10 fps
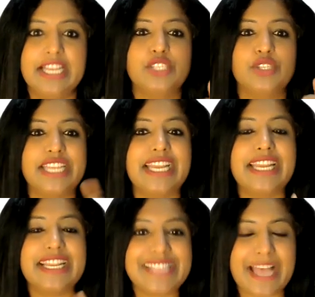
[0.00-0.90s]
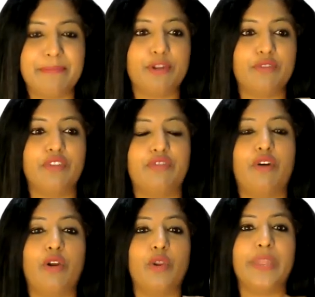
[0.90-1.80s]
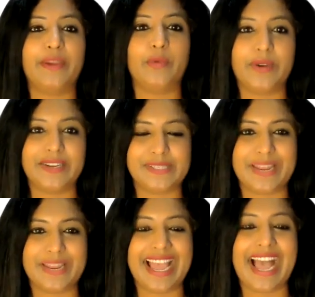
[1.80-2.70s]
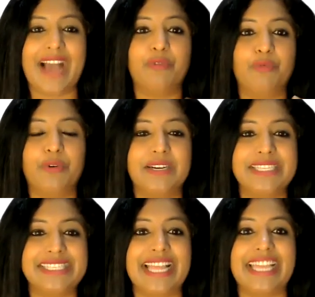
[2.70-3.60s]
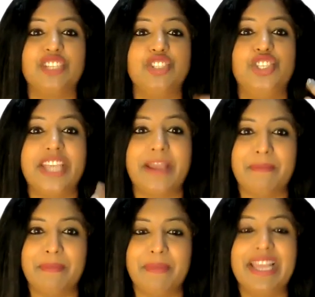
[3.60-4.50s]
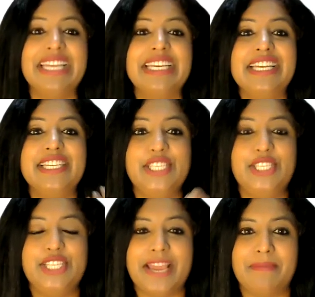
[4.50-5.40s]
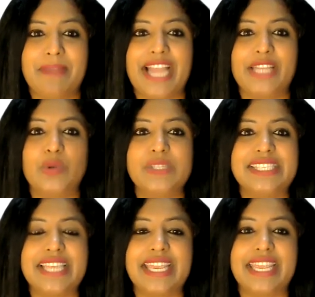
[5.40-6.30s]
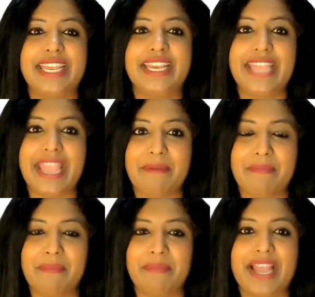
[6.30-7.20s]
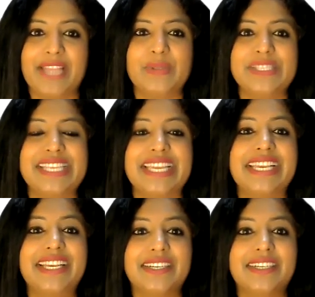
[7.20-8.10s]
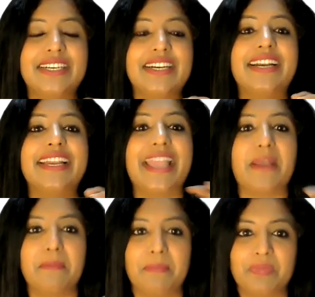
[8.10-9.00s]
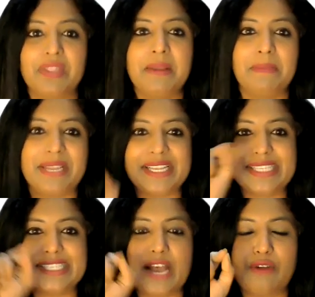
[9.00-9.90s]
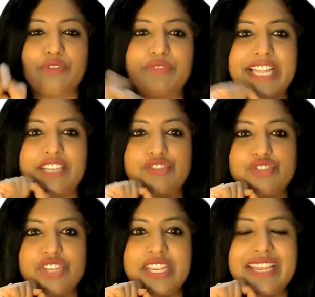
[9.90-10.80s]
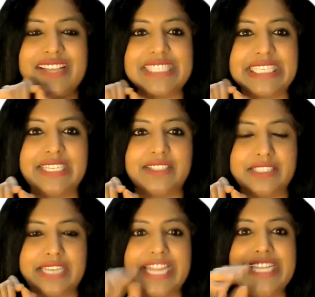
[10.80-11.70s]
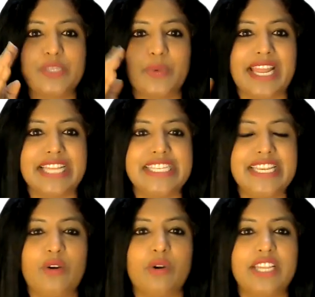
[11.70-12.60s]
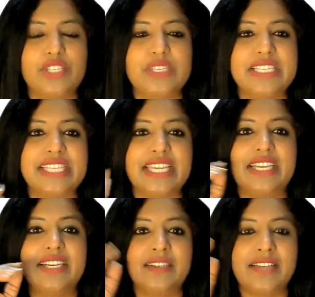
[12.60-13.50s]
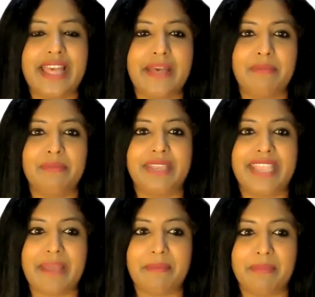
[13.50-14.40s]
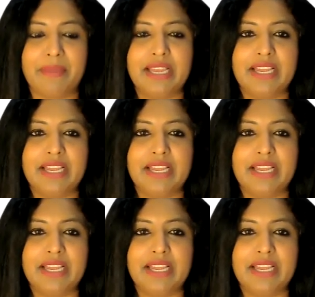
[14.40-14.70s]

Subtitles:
So take an example of the following words. When I have words like gem, gem, I don't say gem, I don't say g, gem, because the sound of letter G is g, right? So when I decode, I shouldn't say g, m, gem.